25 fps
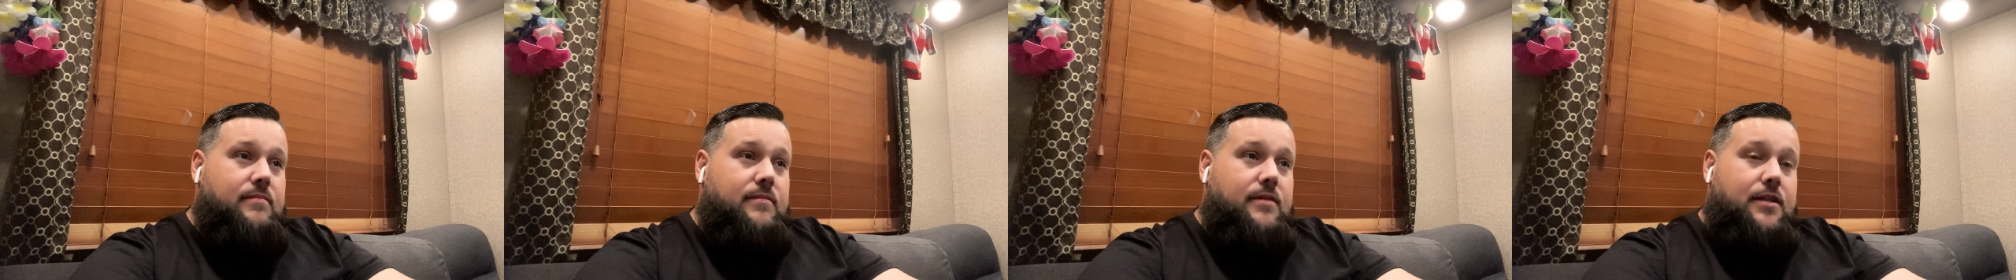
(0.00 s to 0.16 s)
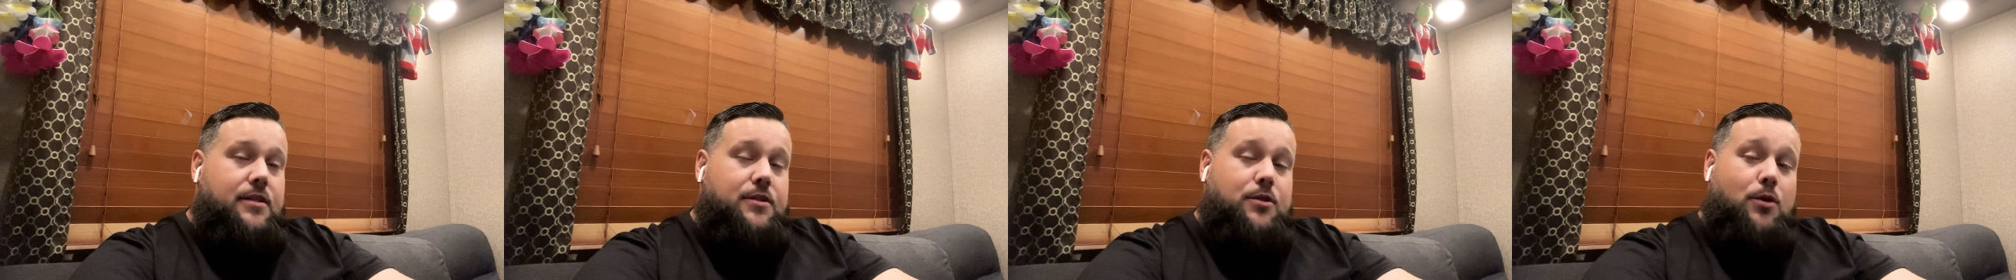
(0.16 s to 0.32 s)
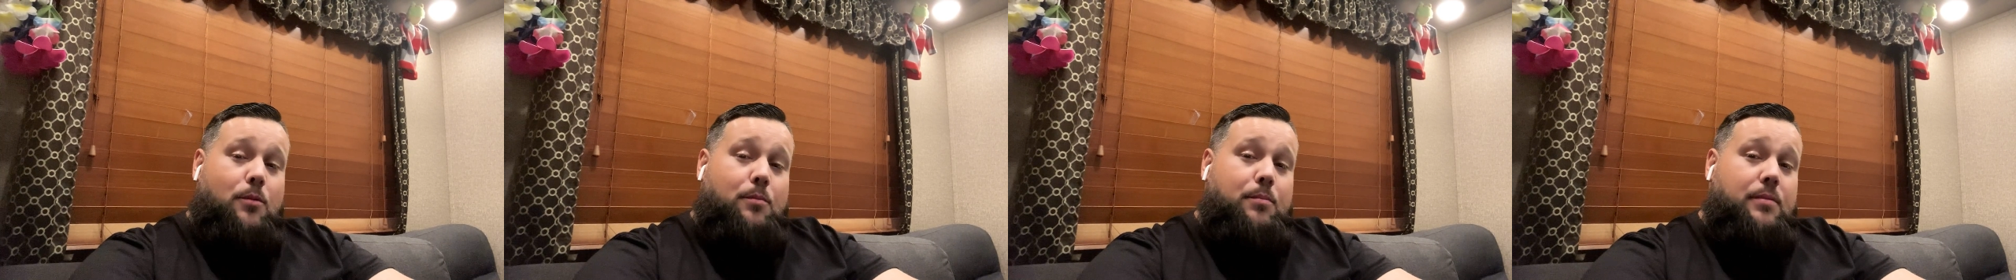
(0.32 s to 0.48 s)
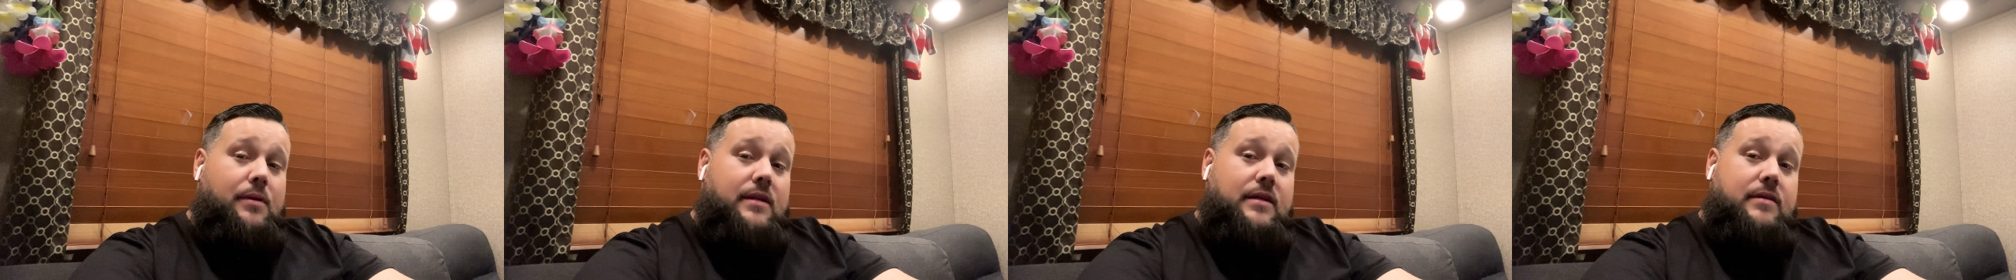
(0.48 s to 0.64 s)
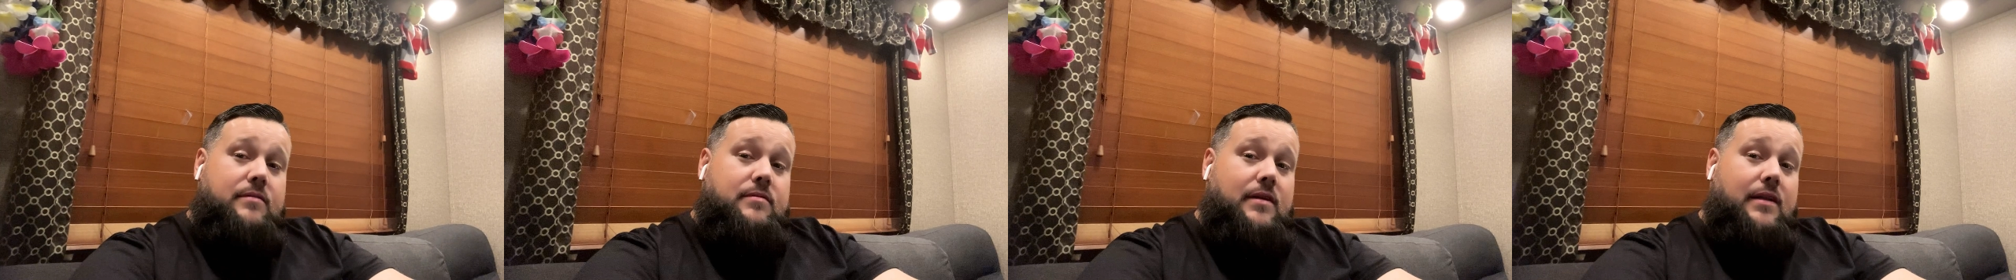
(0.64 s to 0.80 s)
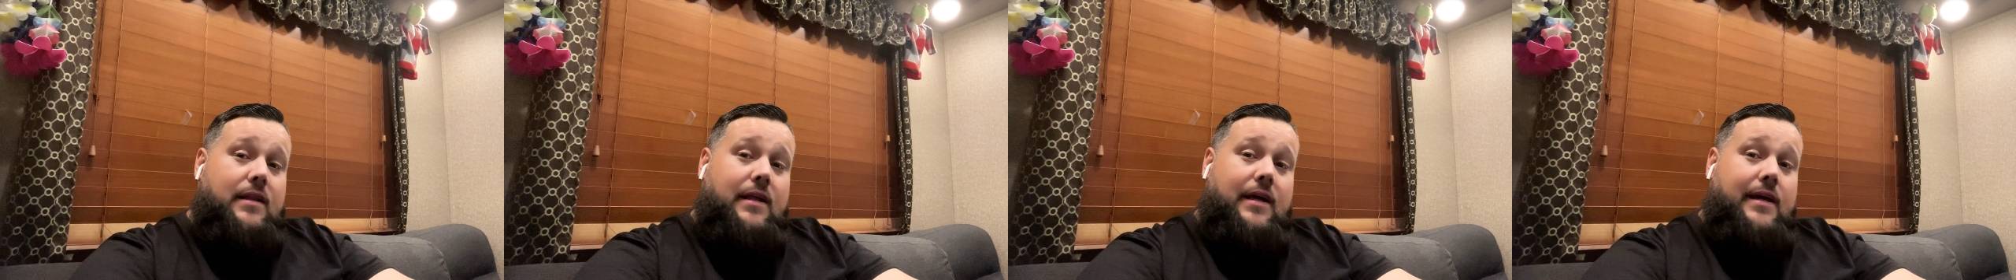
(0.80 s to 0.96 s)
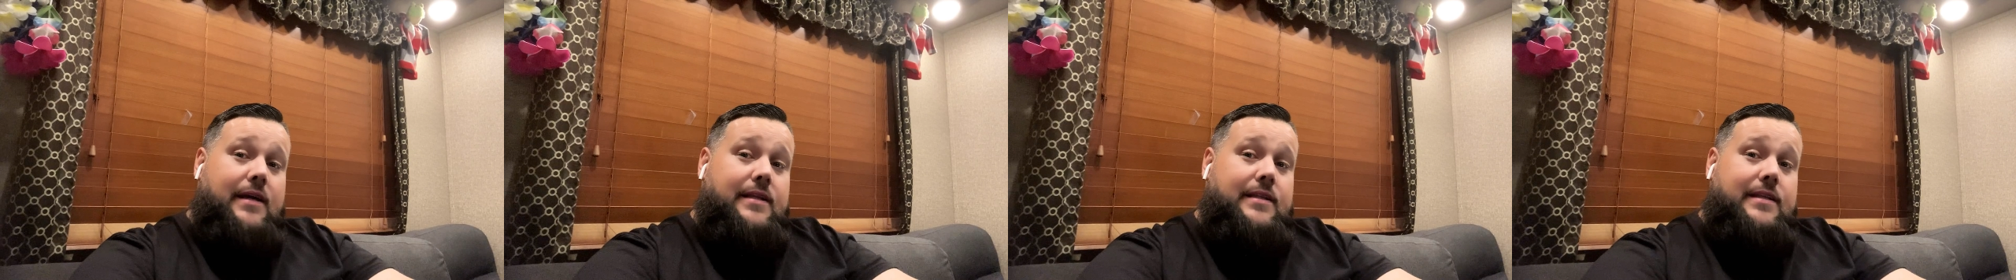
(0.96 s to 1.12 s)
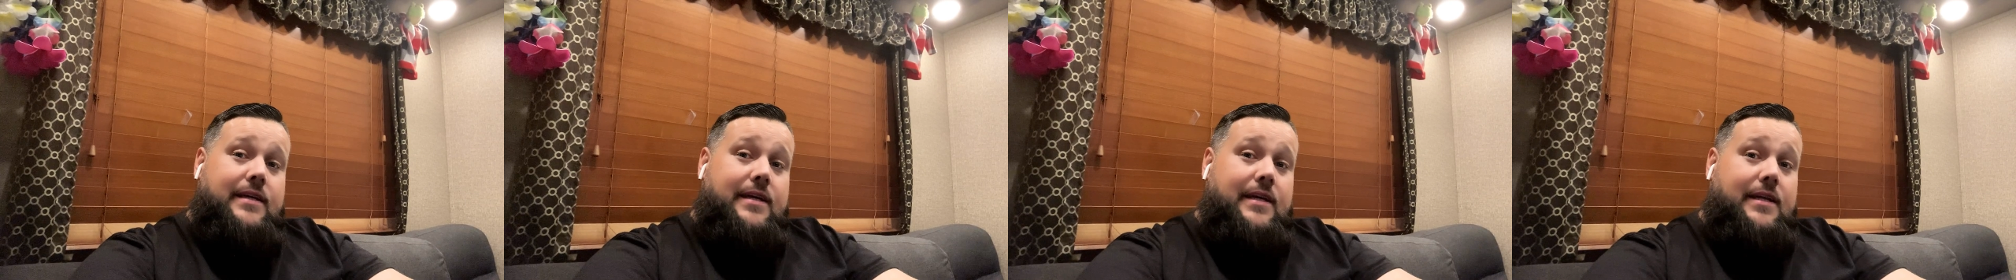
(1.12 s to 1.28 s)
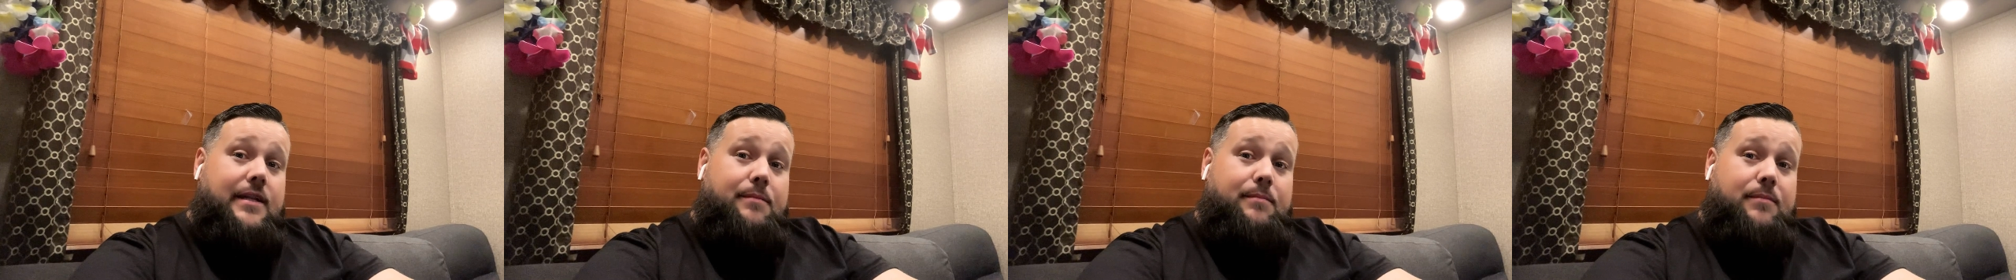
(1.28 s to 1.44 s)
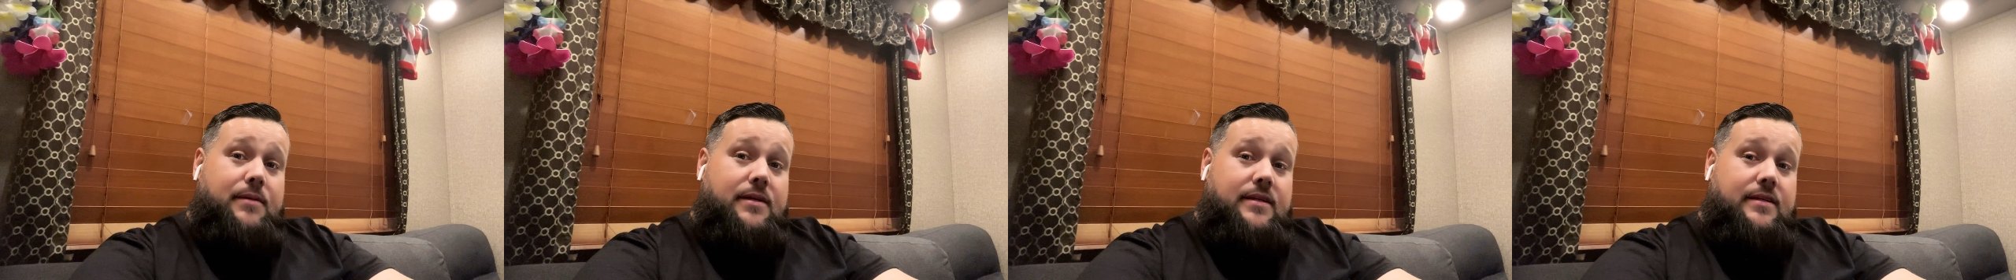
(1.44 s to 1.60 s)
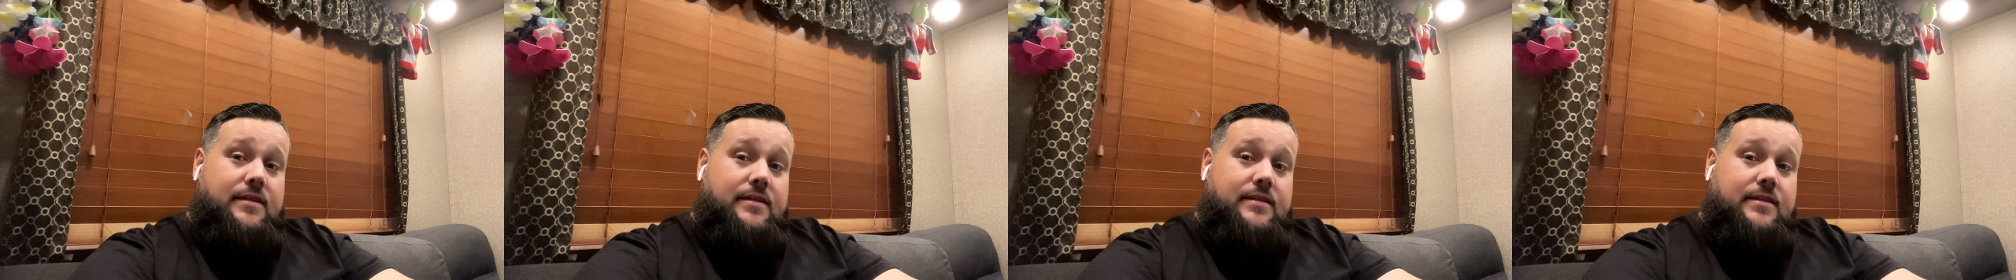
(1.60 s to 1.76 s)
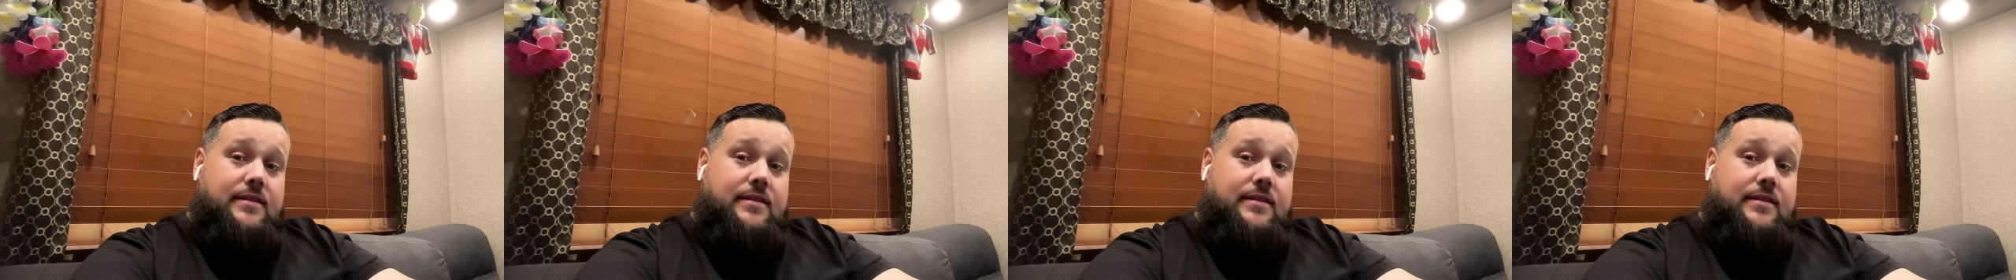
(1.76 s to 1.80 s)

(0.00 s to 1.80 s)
and don't believe the lie of the enemy,